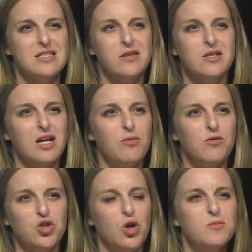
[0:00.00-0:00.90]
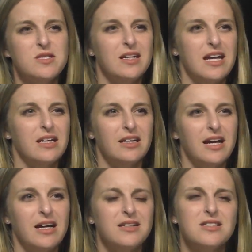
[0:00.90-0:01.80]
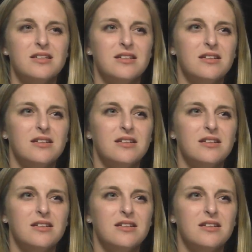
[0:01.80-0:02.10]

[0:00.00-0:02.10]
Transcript: Is it the type of jobs that are getting cut?